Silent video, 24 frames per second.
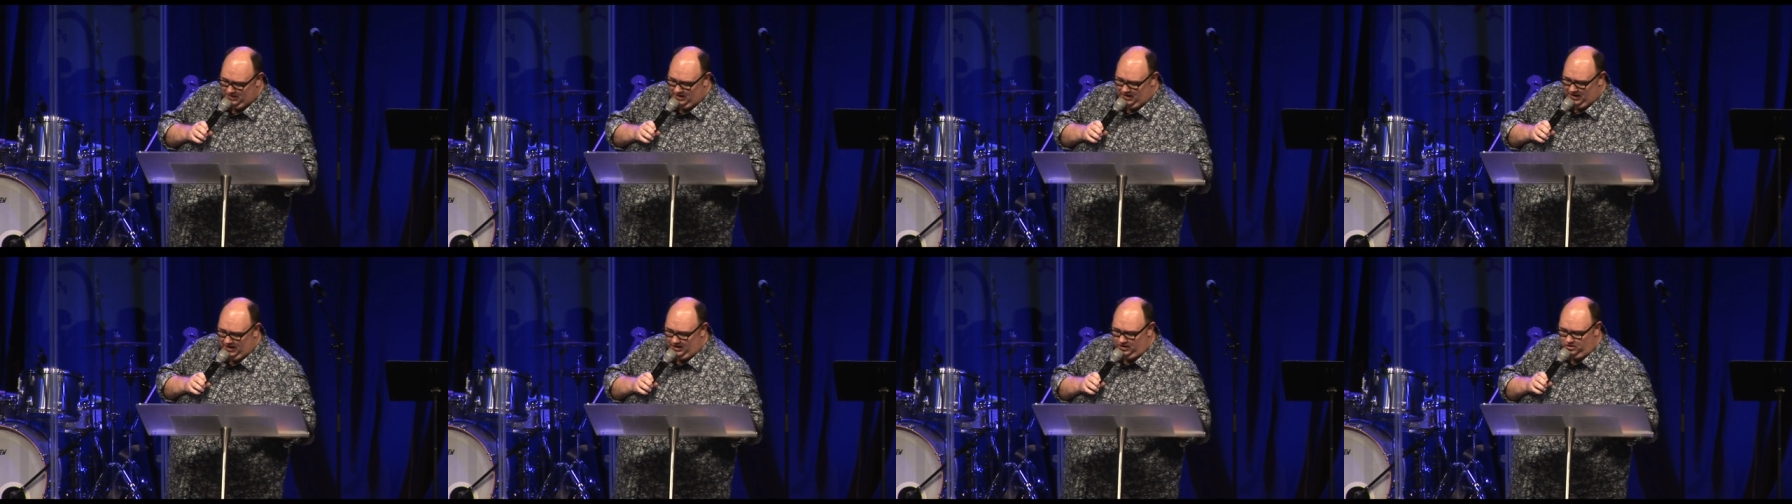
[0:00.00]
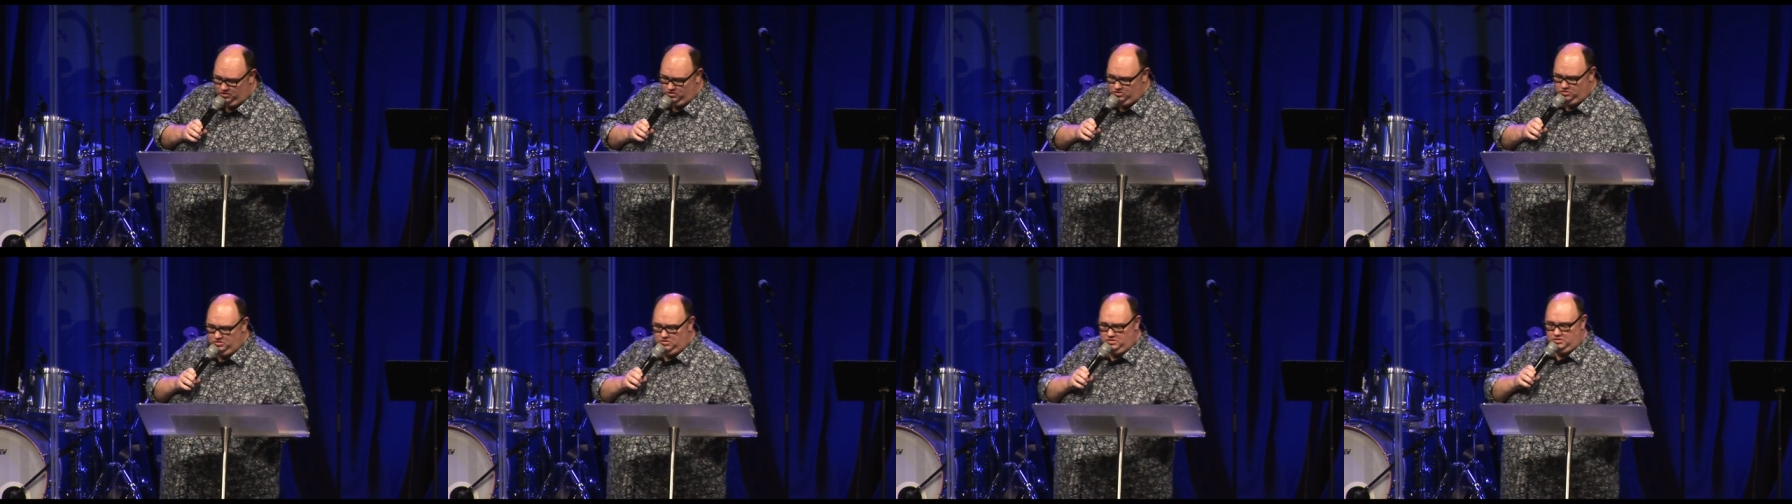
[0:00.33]
and a
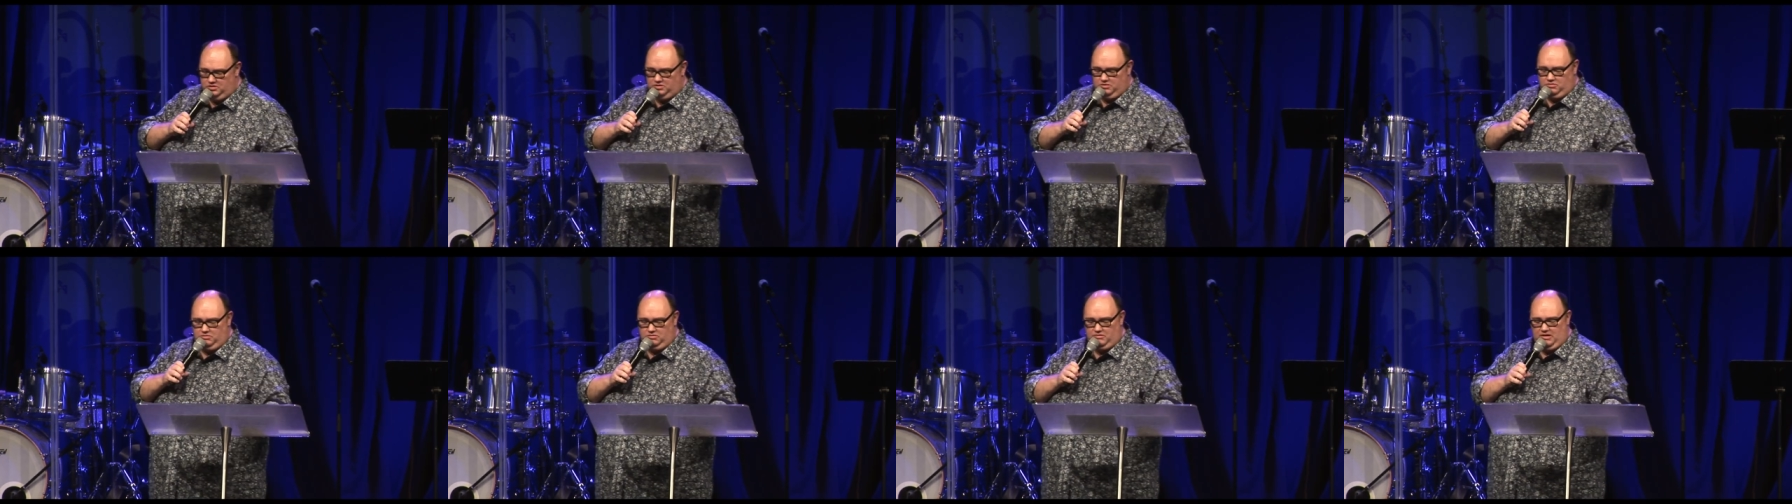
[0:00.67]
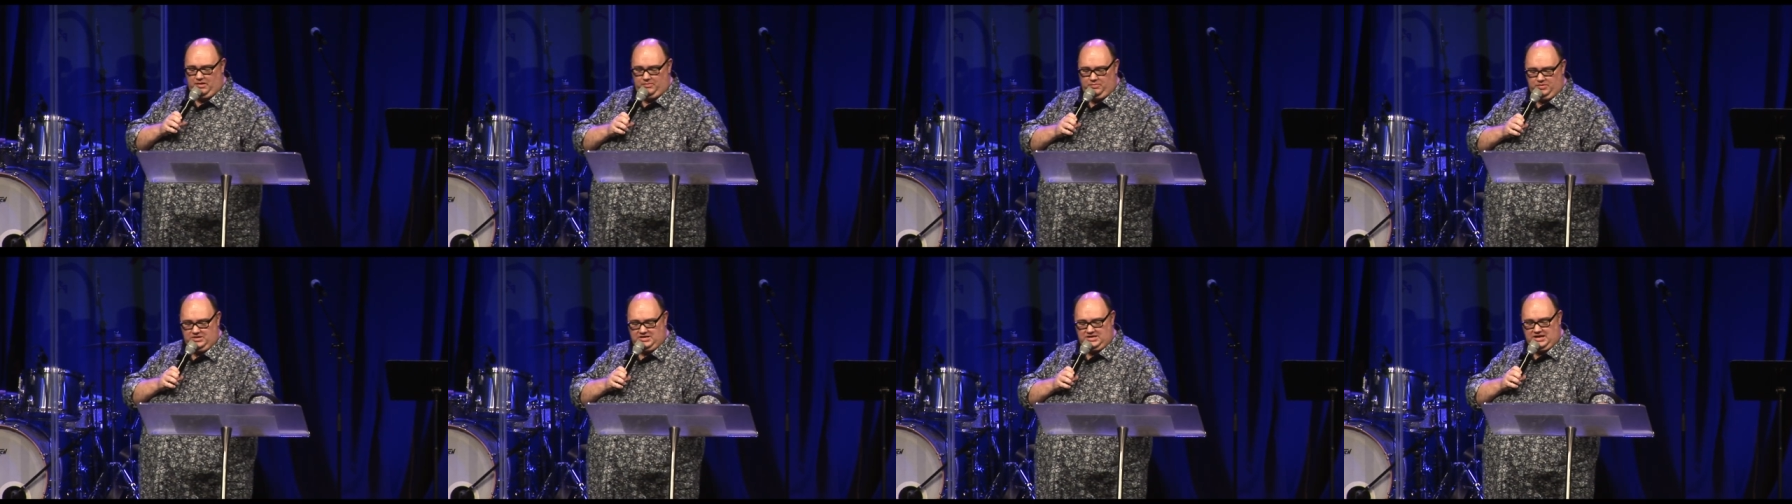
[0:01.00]
good
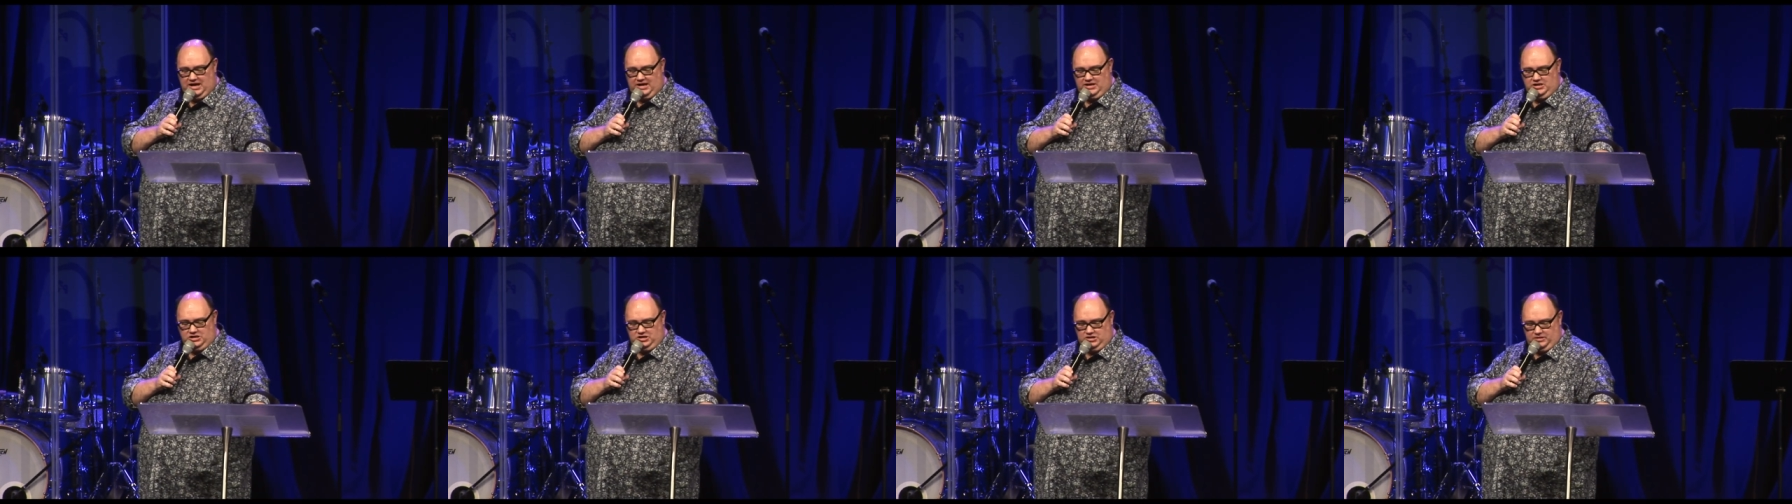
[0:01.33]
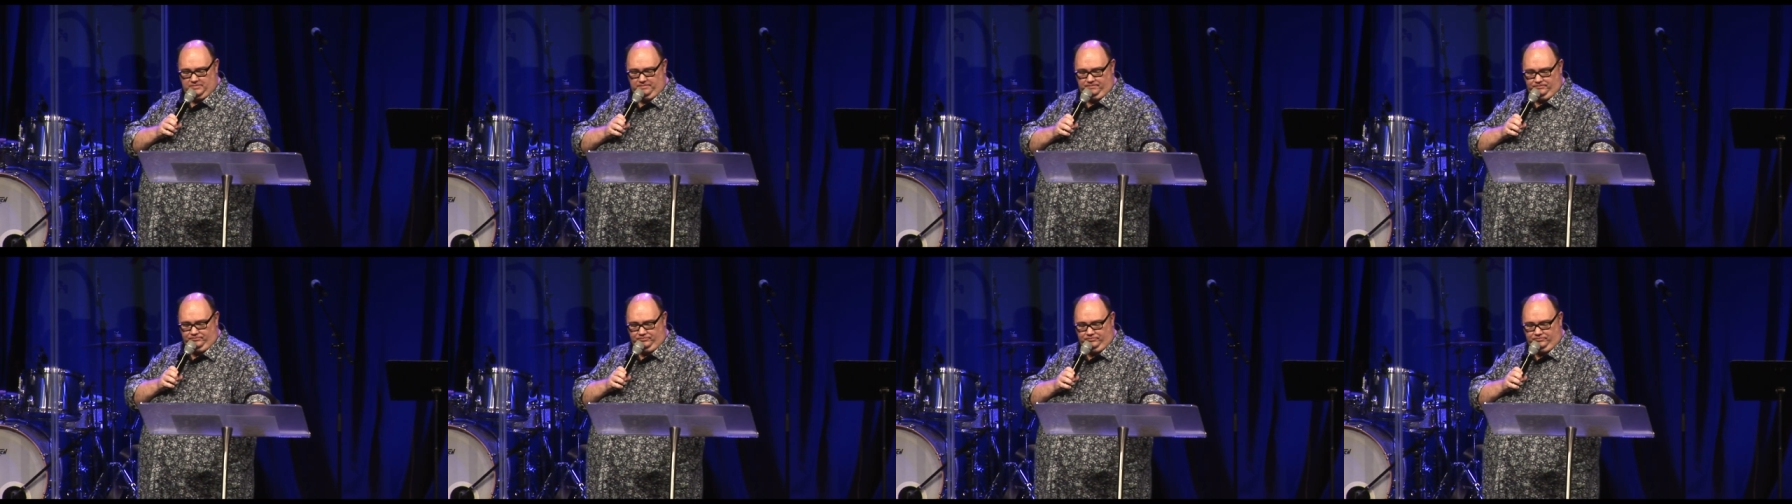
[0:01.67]
reputation.